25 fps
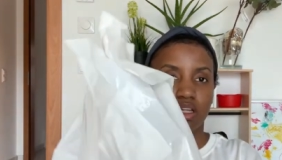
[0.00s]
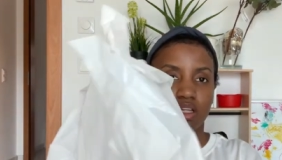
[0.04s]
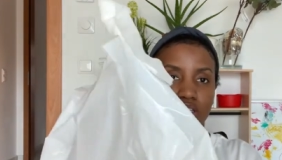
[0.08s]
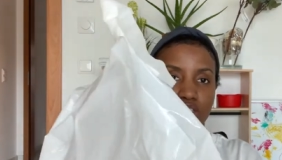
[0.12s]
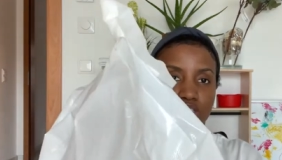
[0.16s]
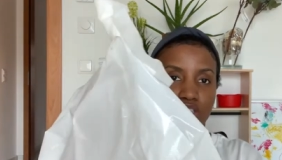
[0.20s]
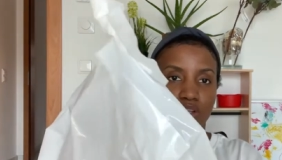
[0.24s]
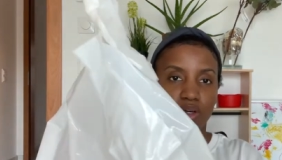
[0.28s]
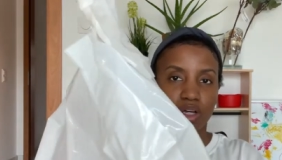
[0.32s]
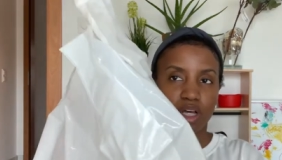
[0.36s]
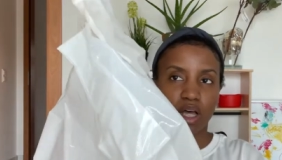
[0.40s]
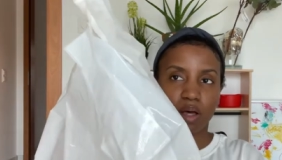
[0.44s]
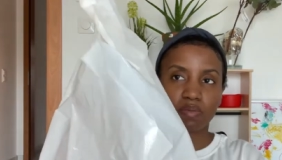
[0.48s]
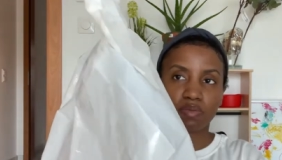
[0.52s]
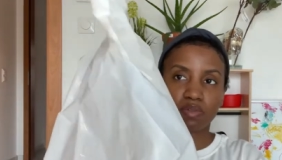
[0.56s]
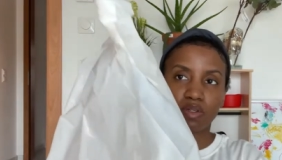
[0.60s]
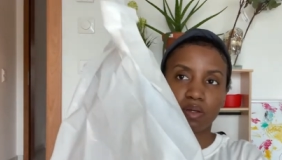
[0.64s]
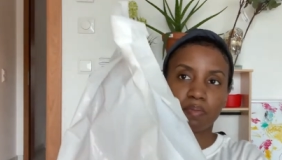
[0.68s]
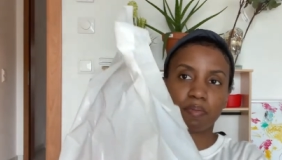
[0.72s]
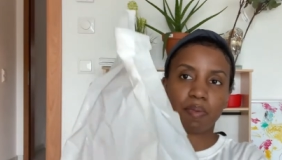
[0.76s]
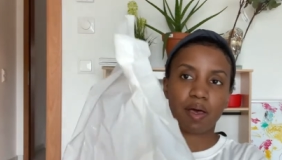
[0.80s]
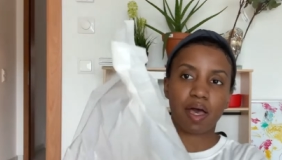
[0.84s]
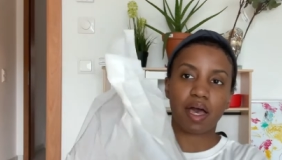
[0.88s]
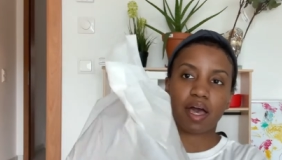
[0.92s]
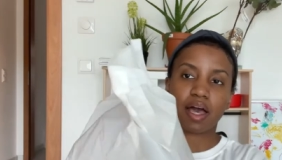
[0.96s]
So it comes
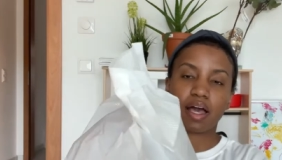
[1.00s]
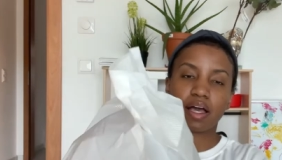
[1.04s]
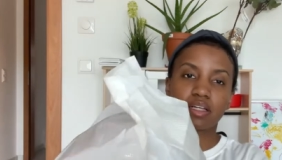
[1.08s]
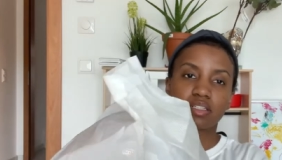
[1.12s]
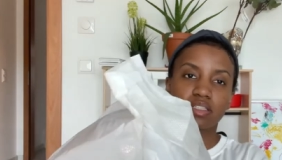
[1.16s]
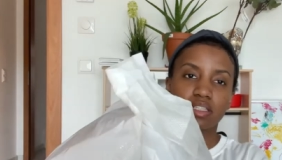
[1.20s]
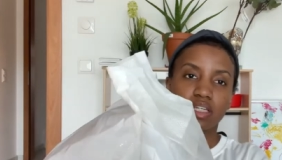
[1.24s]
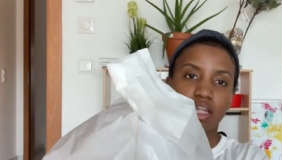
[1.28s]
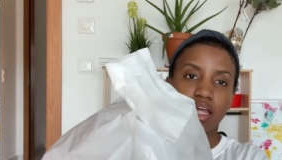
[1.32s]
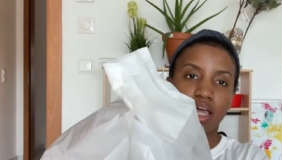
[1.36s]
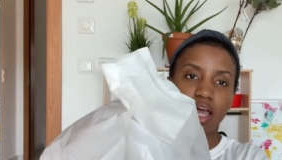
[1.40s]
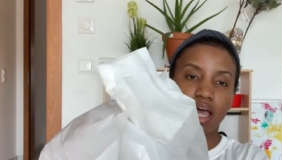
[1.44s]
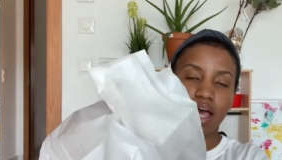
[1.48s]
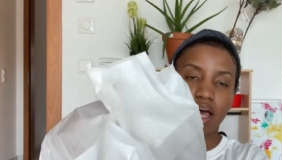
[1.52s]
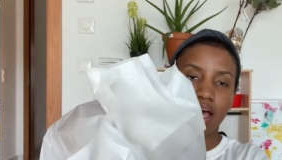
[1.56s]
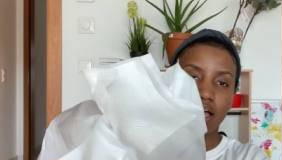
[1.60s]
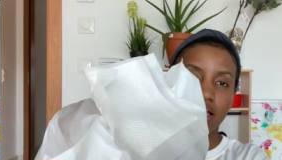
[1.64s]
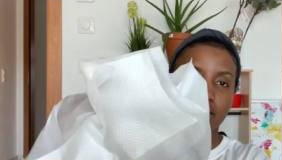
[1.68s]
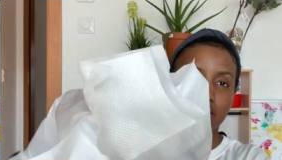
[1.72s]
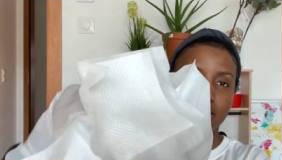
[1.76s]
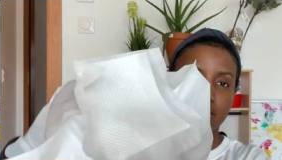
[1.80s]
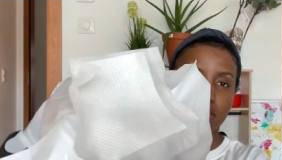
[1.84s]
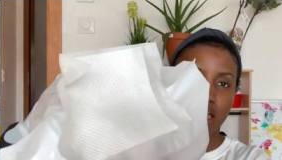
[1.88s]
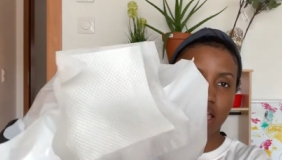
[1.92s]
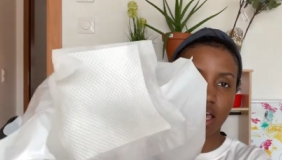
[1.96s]
with bags and it
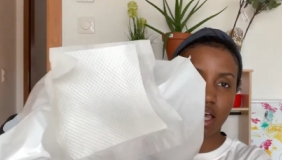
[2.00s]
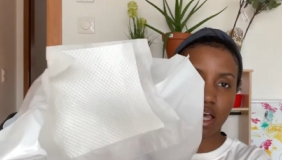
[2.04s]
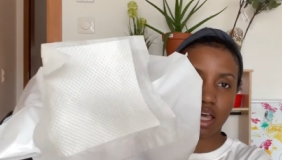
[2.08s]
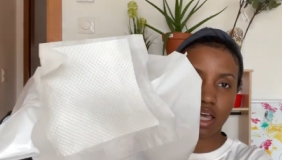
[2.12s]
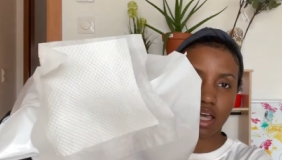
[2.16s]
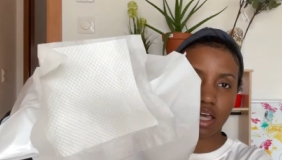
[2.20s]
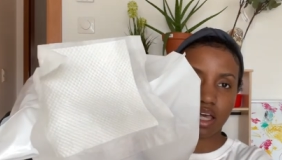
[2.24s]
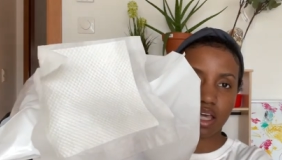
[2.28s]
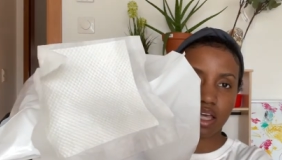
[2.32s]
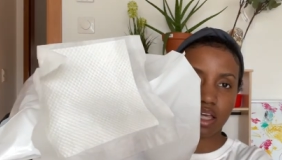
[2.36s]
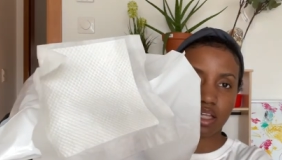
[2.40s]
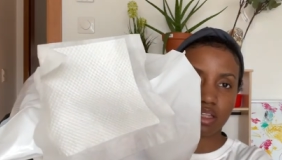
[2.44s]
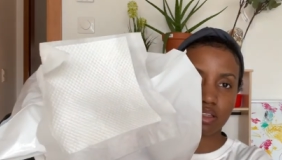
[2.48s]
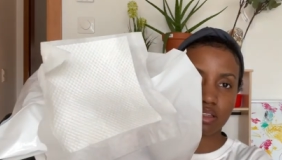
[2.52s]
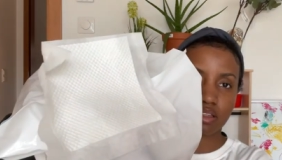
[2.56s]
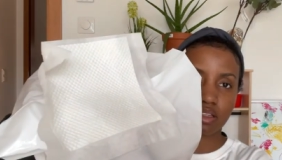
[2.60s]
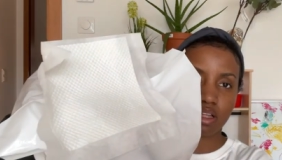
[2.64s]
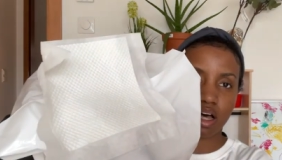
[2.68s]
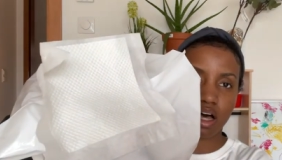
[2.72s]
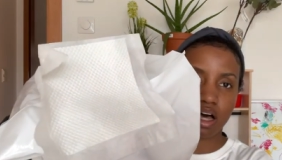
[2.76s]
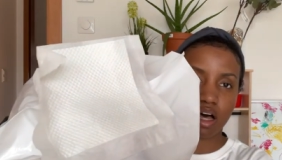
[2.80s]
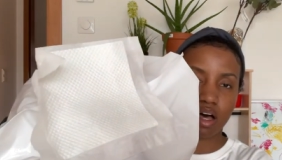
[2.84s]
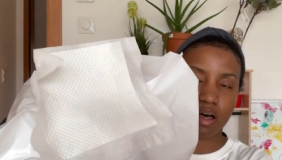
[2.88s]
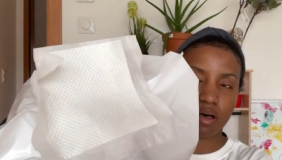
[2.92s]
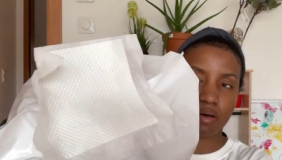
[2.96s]
has a,
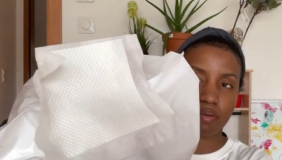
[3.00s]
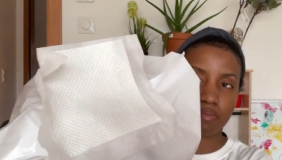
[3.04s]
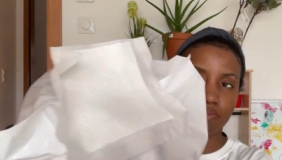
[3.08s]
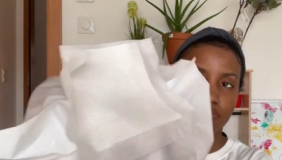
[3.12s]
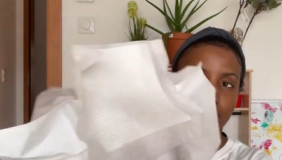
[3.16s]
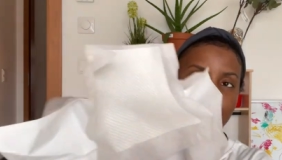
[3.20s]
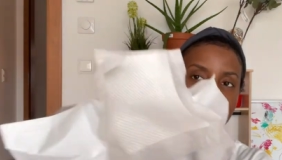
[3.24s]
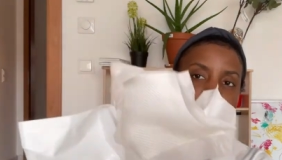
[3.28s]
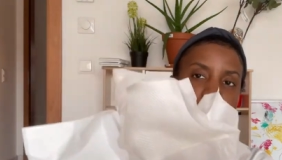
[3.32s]
um,